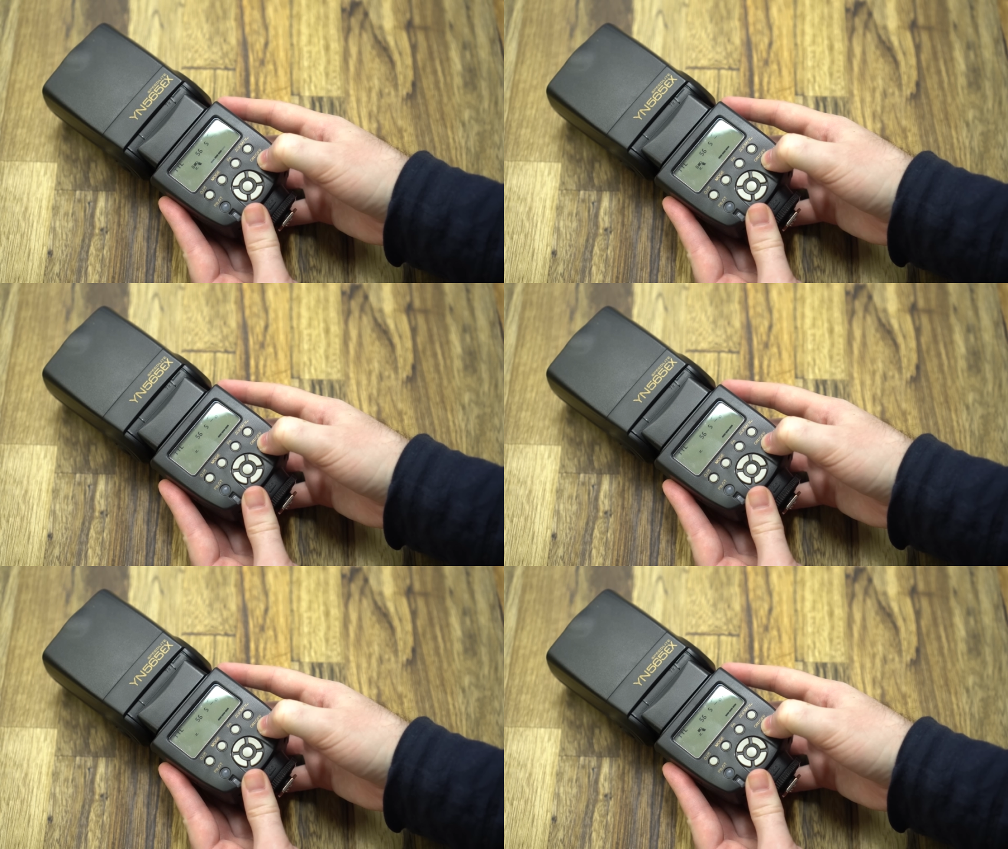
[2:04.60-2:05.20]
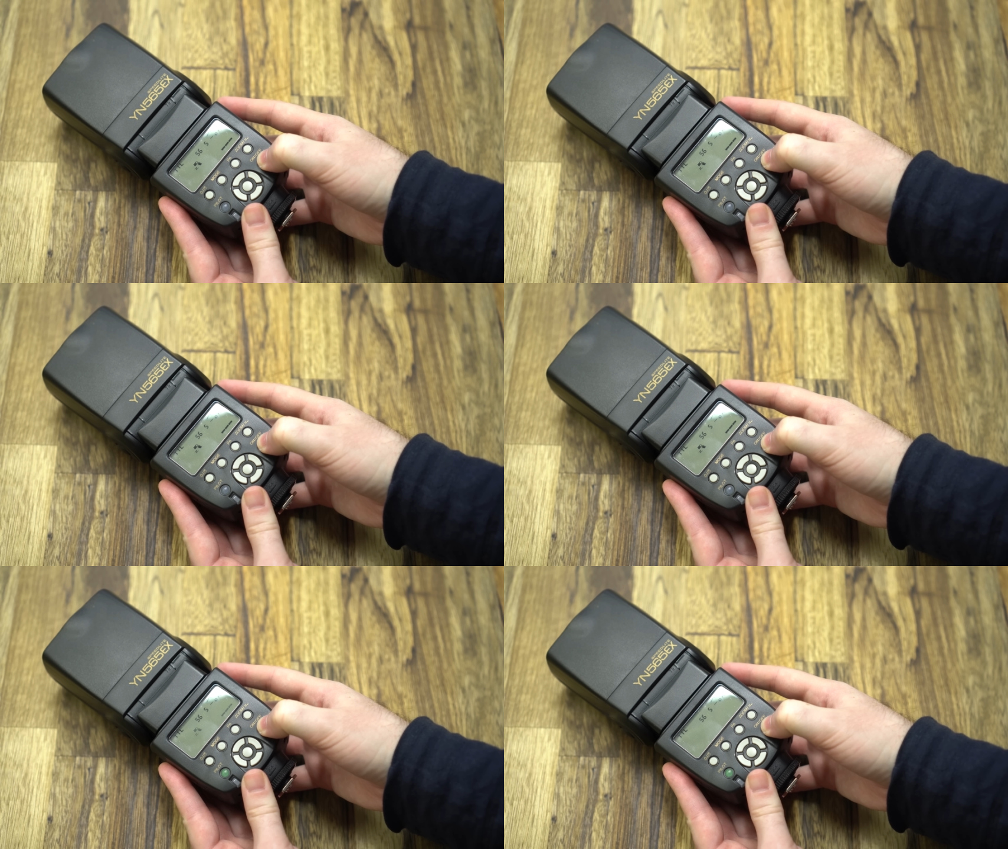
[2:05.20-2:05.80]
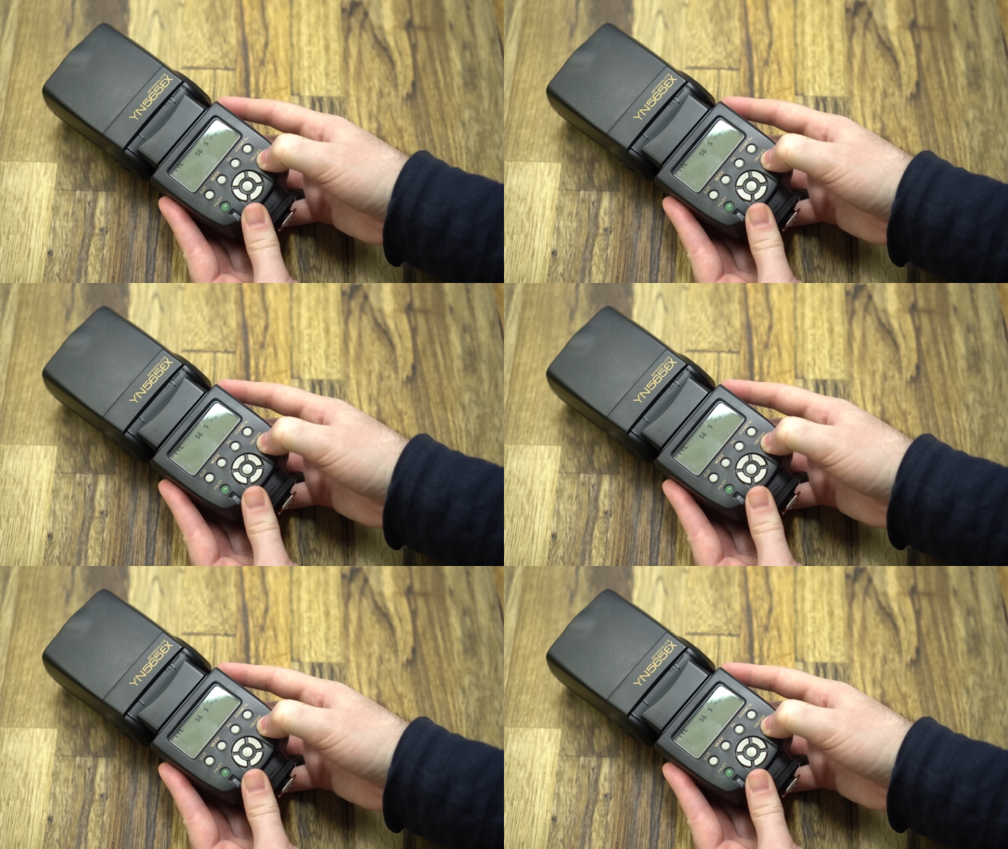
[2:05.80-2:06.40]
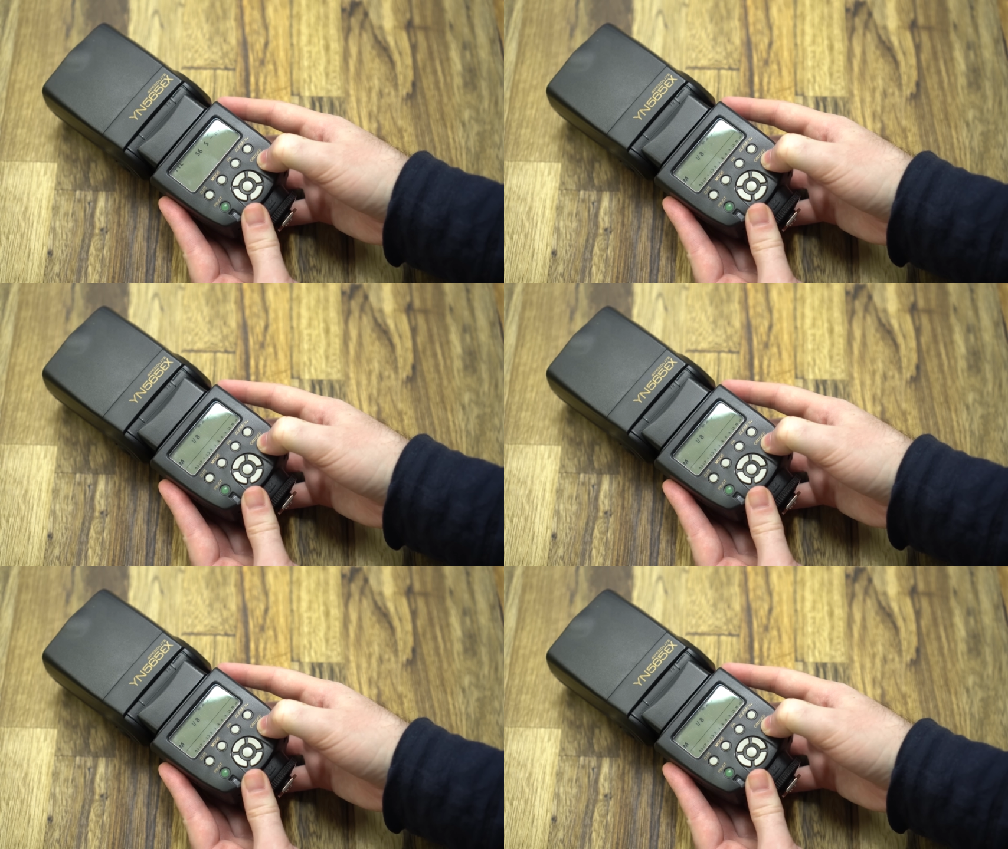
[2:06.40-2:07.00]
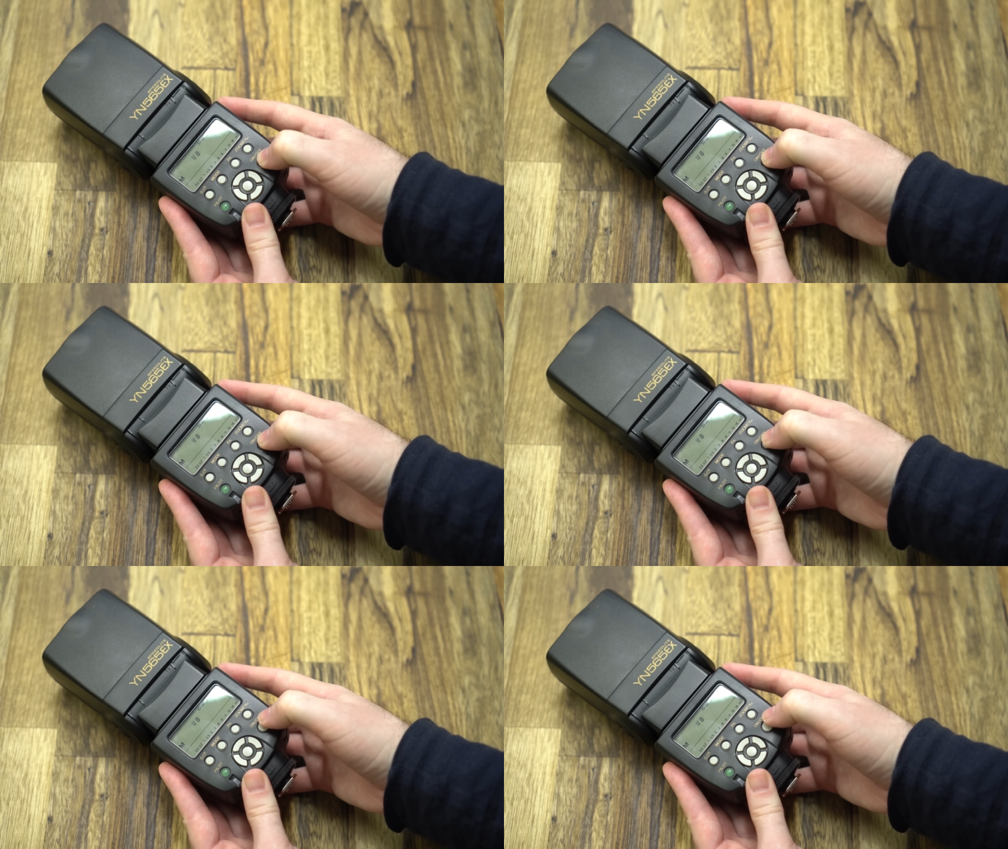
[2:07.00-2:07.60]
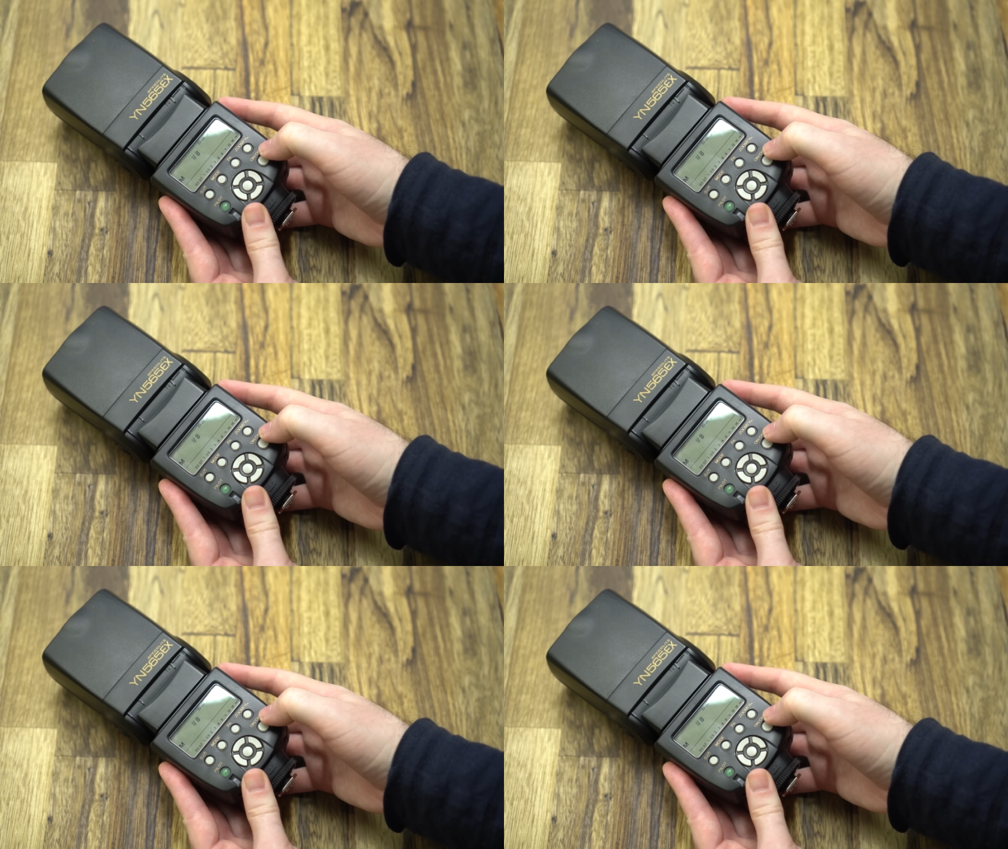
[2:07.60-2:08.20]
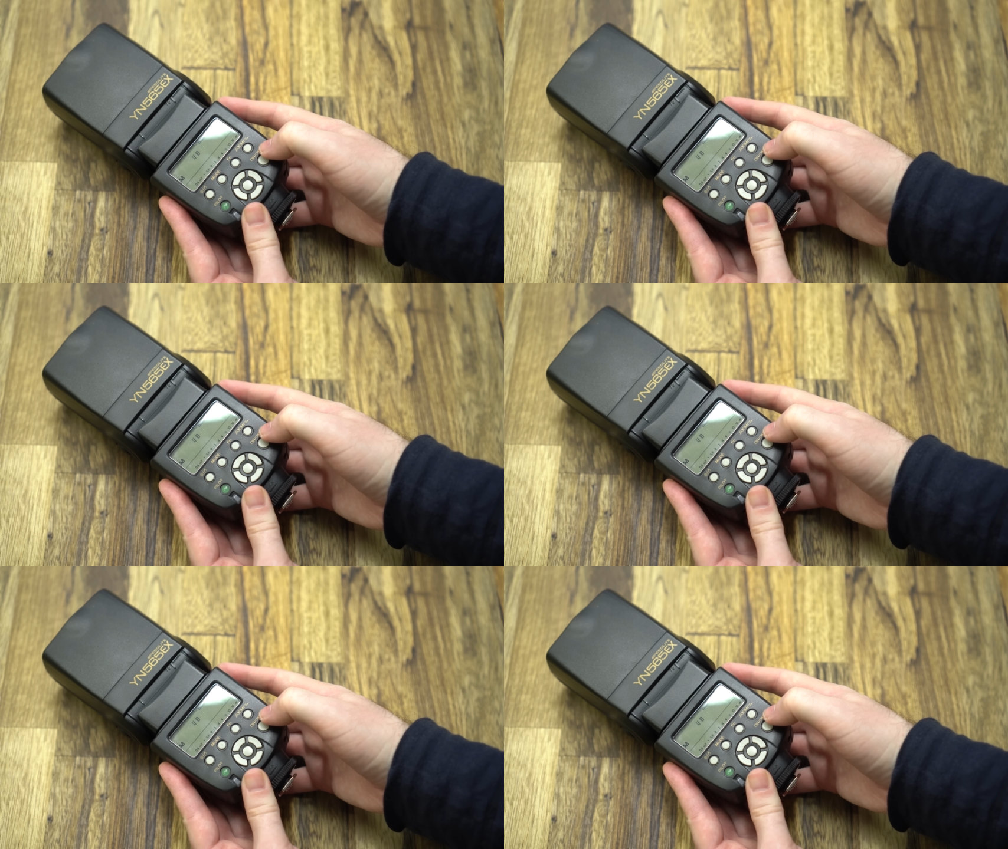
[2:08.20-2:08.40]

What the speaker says: [unreadable: no face in view]